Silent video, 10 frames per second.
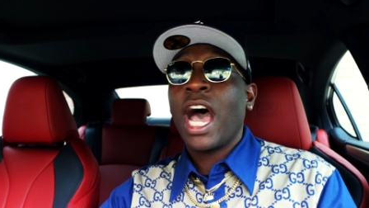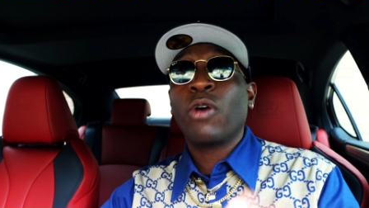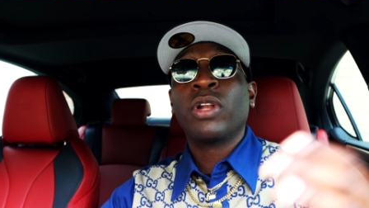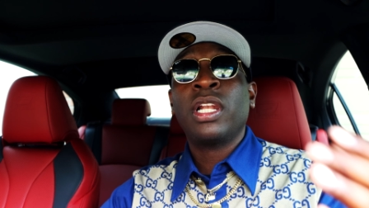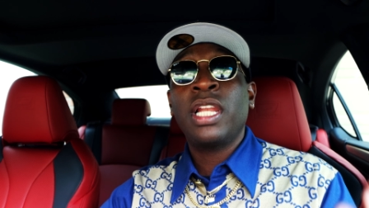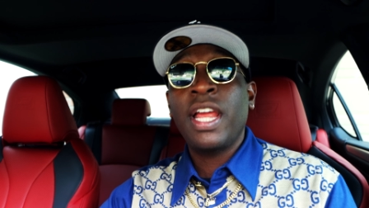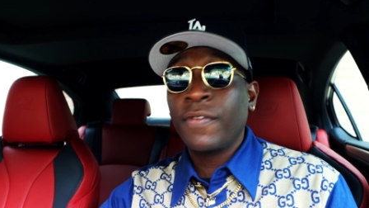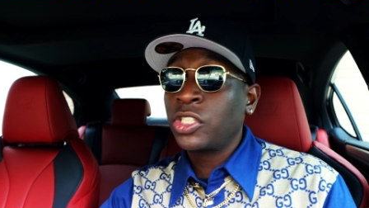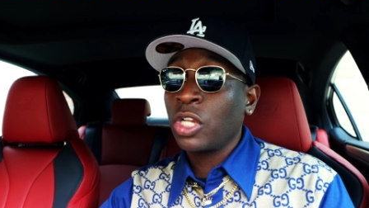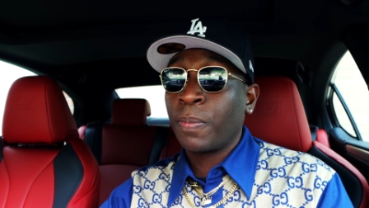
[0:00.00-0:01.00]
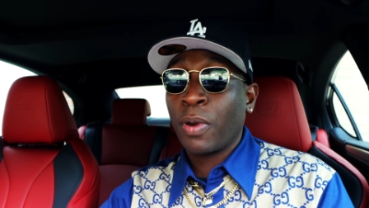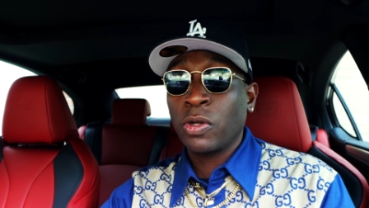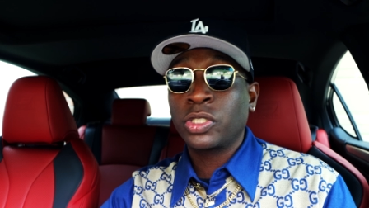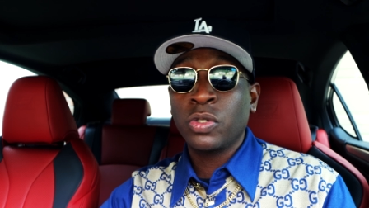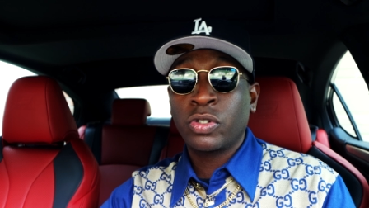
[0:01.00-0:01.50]
how to leverage your
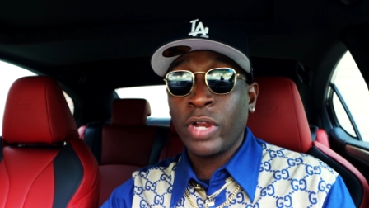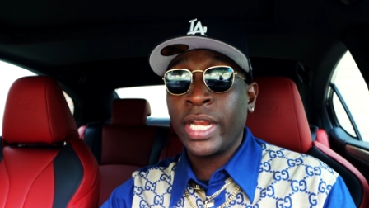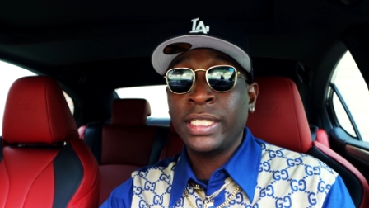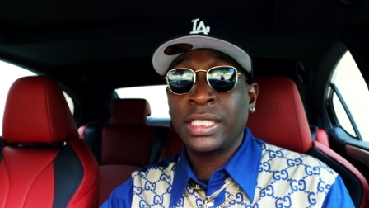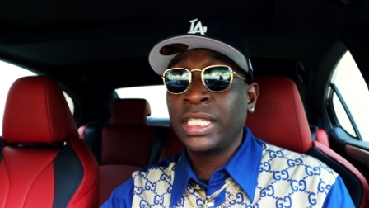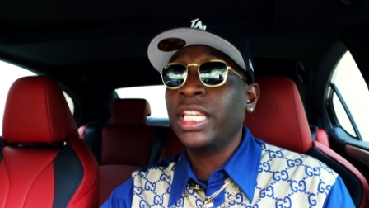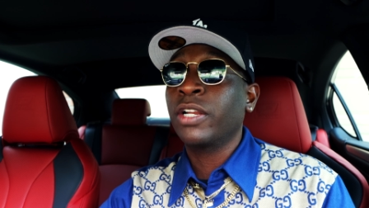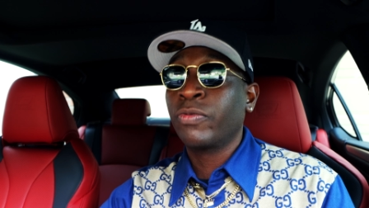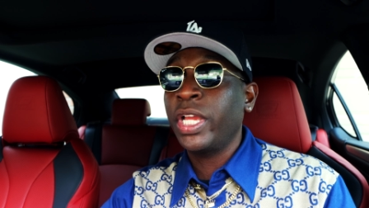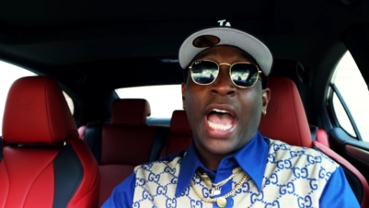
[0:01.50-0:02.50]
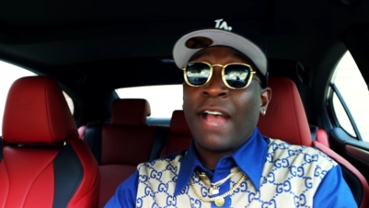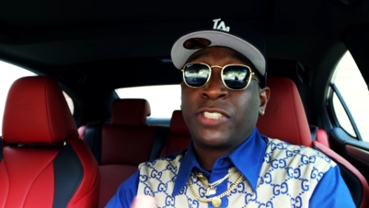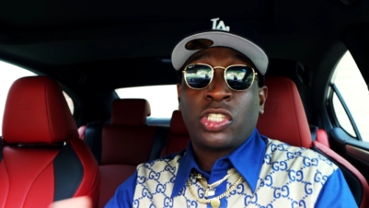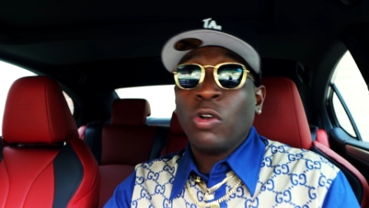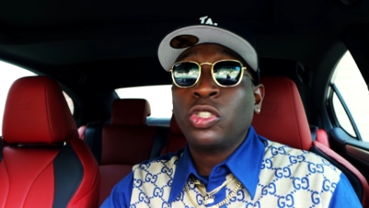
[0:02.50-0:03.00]
personal credit to get rich. I've
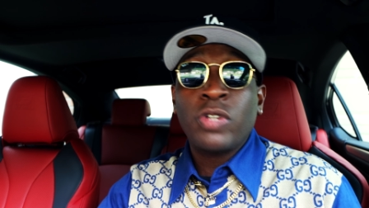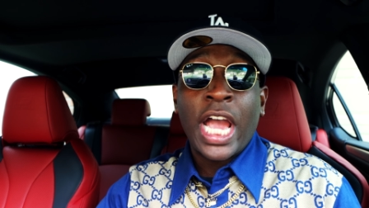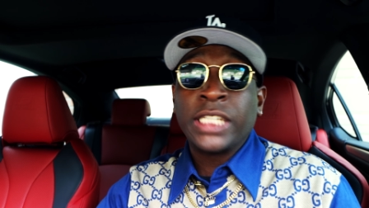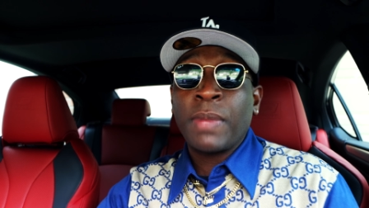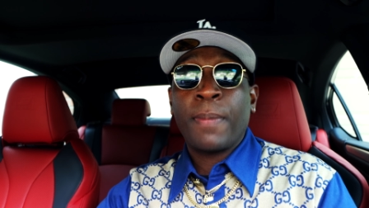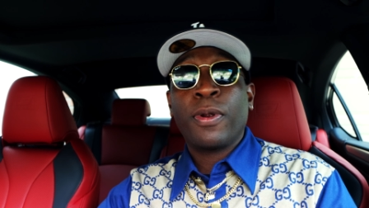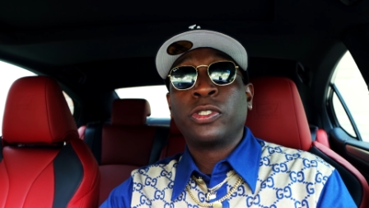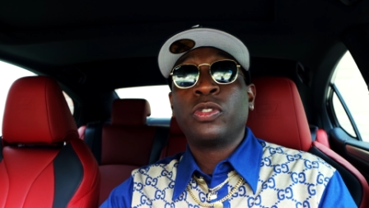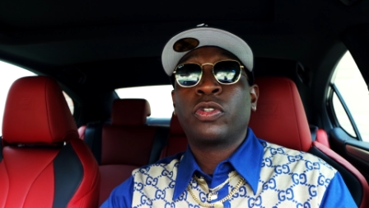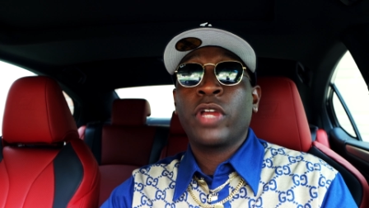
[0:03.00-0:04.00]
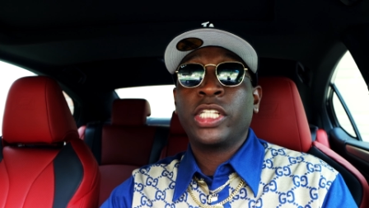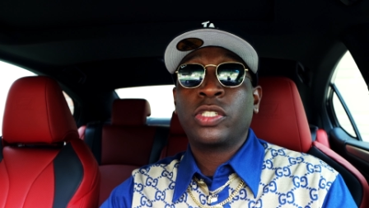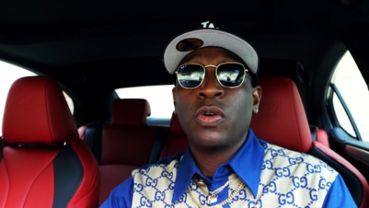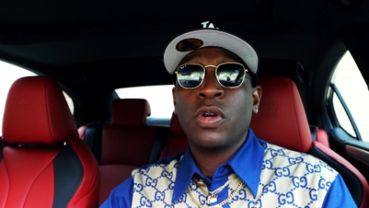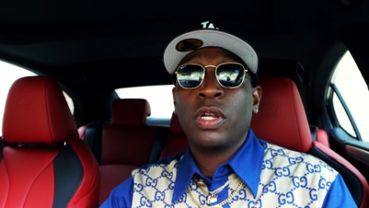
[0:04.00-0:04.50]
showed you guys my personal credit
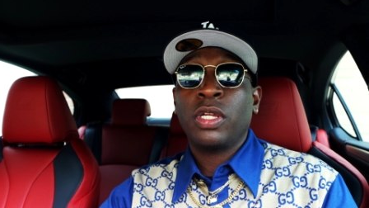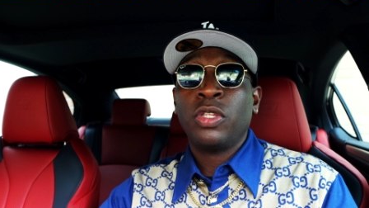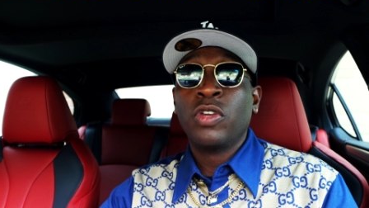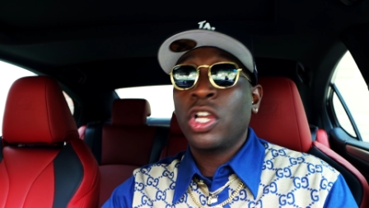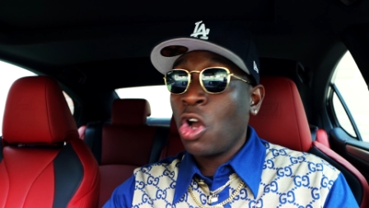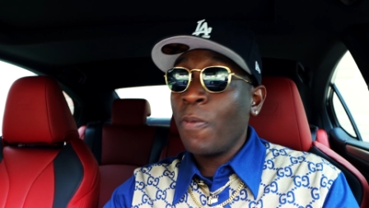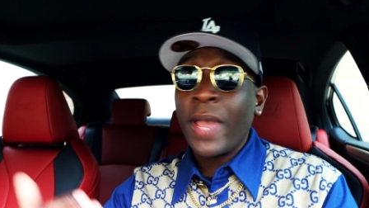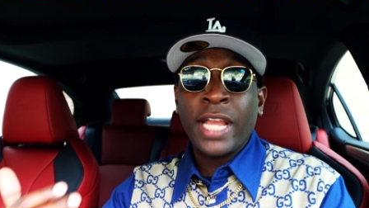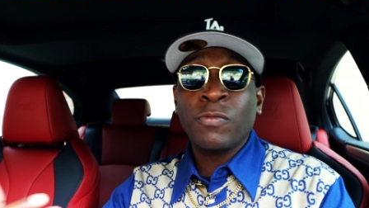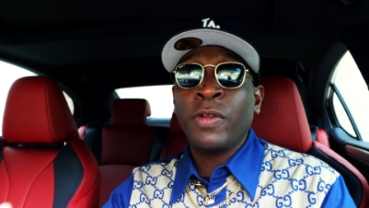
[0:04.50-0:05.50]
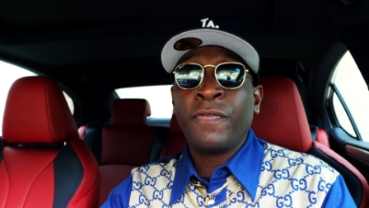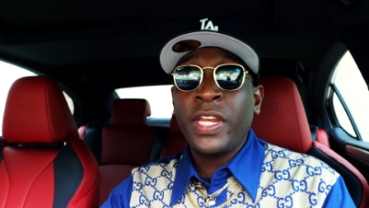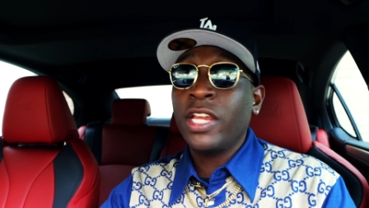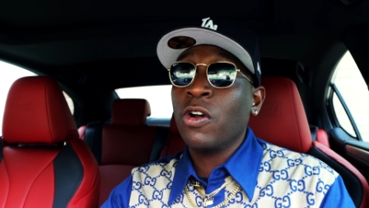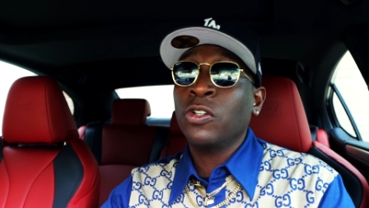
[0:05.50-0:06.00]
score. You can go back with
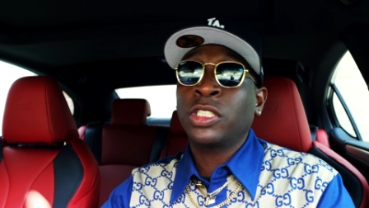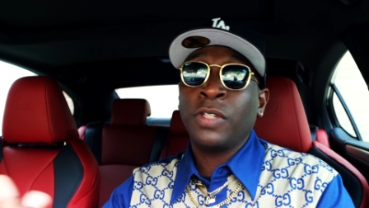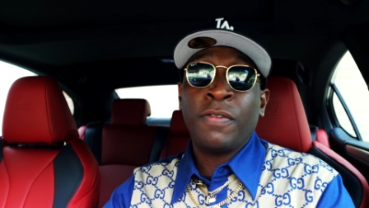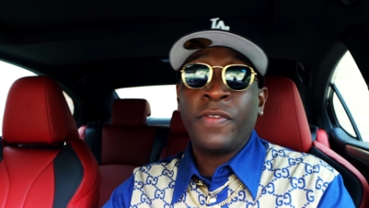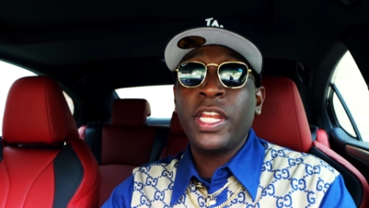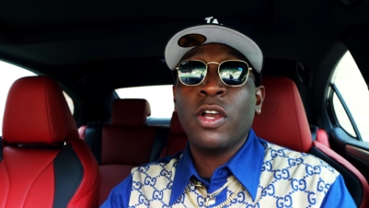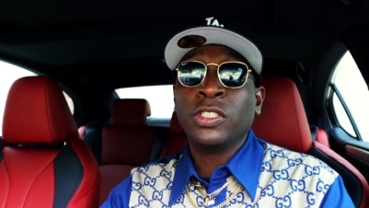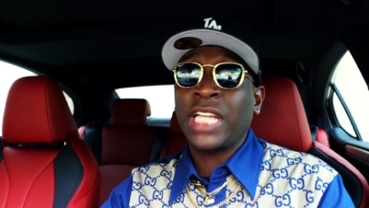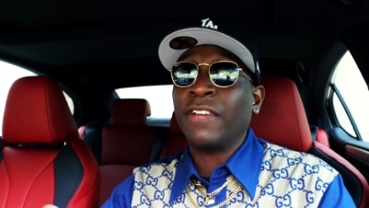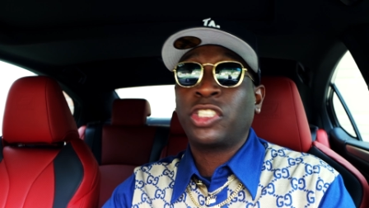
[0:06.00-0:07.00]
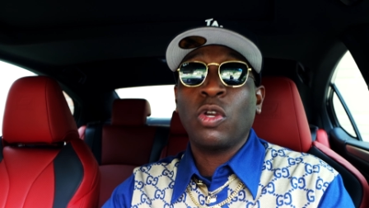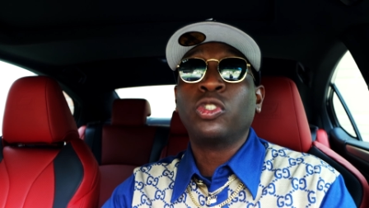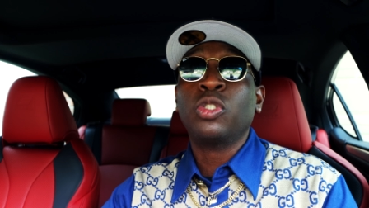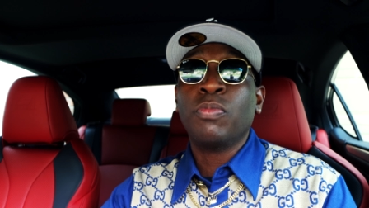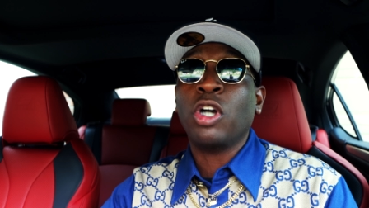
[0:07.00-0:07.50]
videos and videos I've
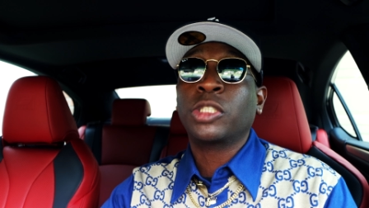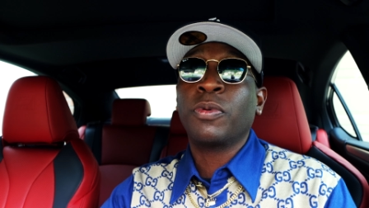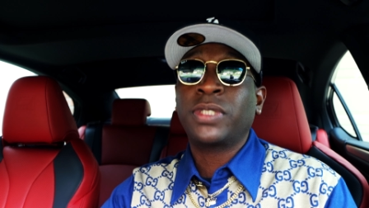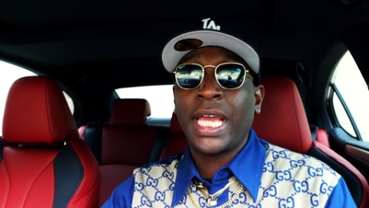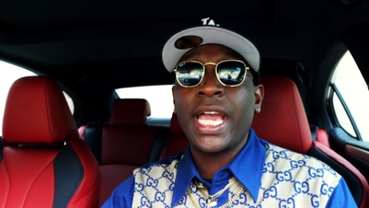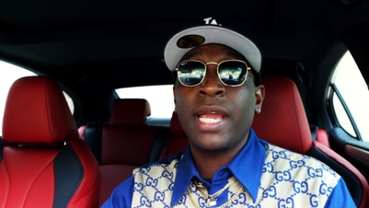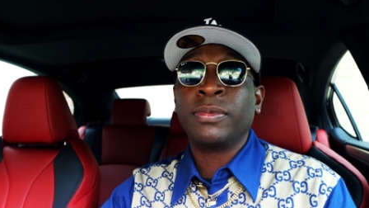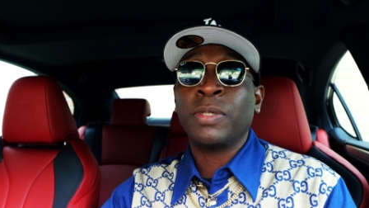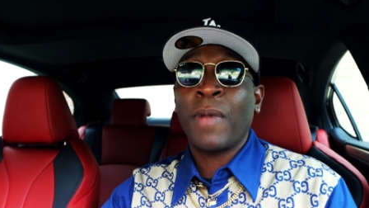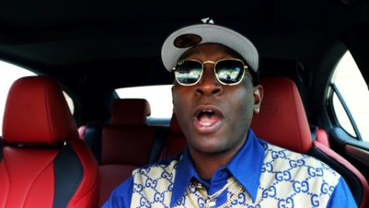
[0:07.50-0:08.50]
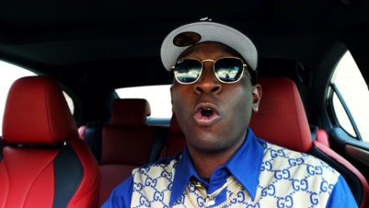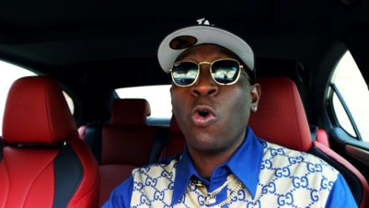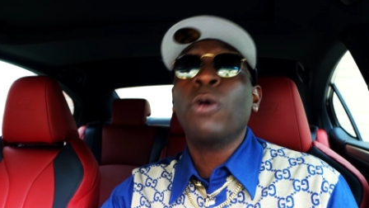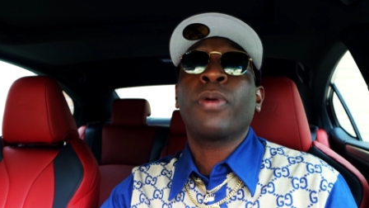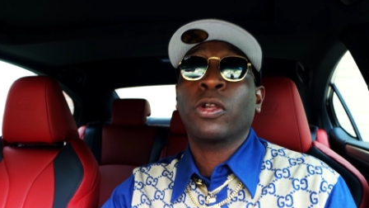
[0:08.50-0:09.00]
showed you multiple times. My
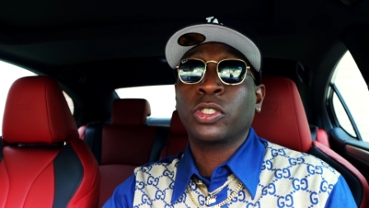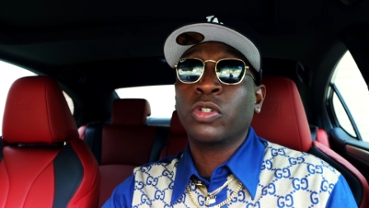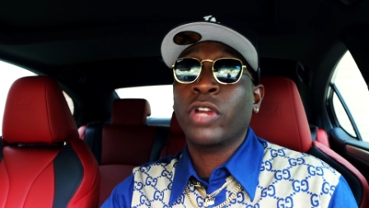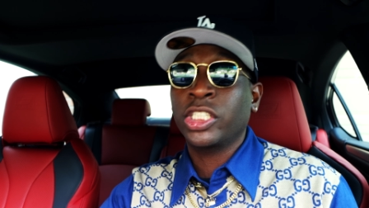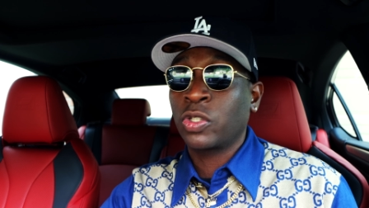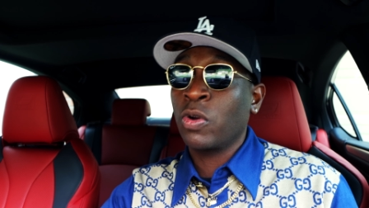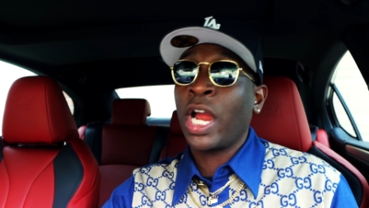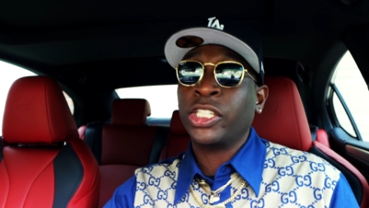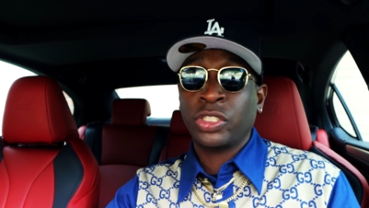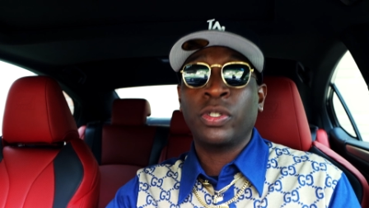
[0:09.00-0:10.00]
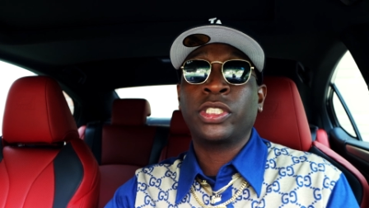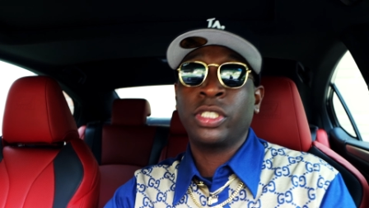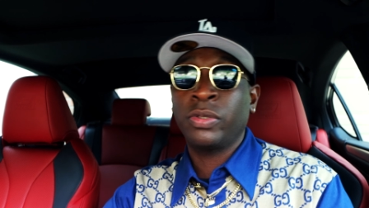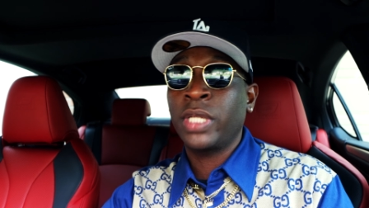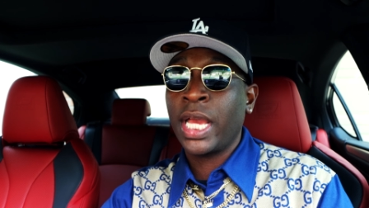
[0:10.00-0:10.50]
own personal credit score, I showed it to
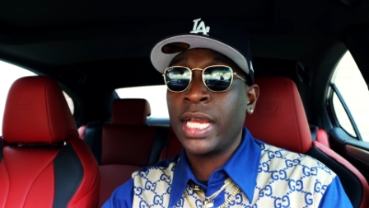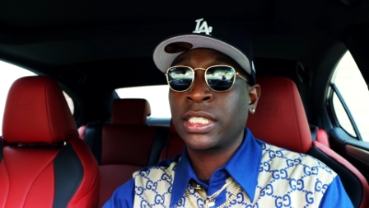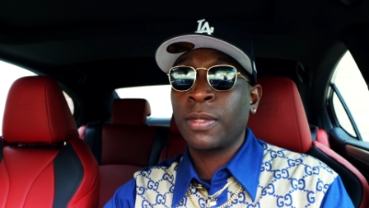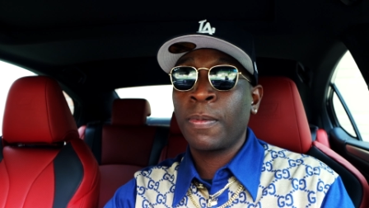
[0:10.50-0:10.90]
you guys.